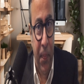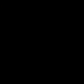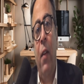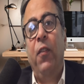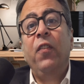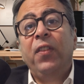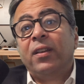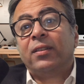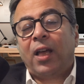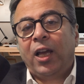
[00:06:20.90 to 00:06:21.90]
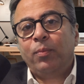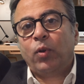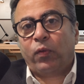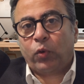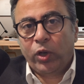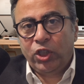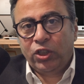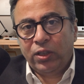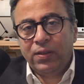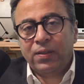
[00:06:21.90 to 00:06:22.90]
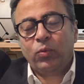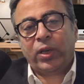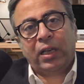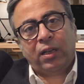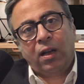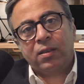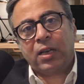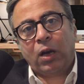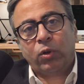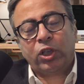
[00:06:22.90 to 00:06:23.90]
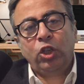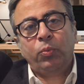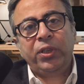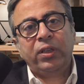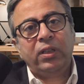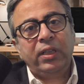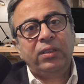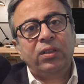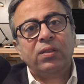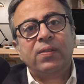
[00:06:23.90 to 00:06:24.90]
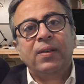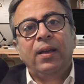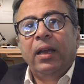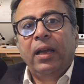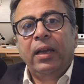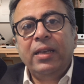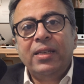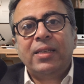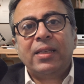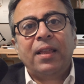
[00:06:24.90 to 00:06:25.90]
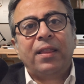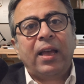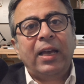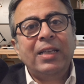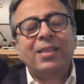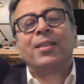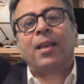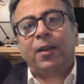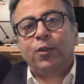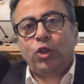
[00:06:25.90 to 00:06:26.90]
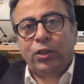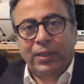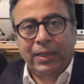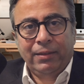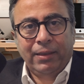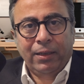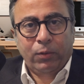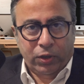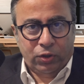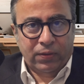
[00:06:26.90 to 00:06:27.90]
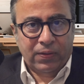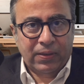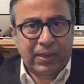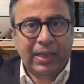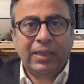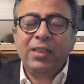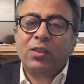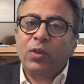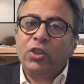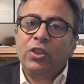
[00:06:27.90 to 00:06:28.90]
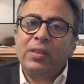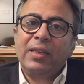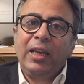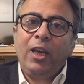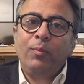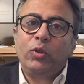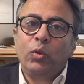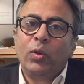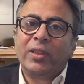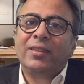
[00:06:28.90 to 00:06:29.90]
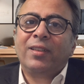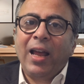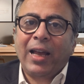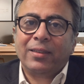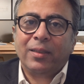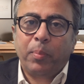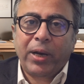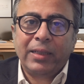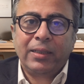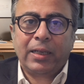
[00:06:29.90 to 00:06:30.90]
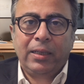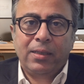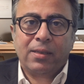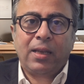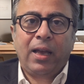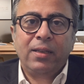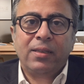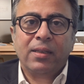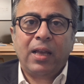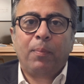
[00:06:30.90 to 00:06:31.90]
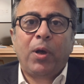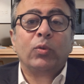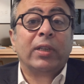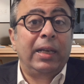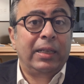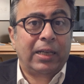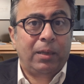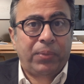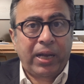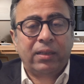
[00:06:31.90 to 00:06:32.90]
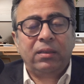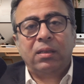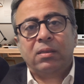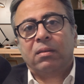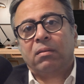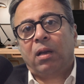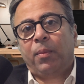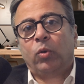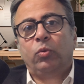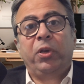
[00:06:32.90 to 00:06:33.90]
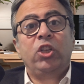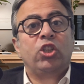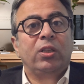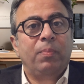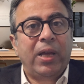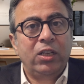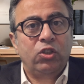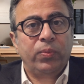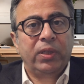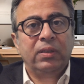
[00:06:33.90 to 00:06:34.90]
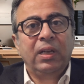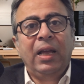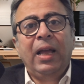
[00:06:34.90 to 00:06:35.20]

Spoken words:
The fifth type of questions we can ask our key opinion leaders is the insight-generating questions. And these questions aim to extract practical insights about clinical practice, about patient management,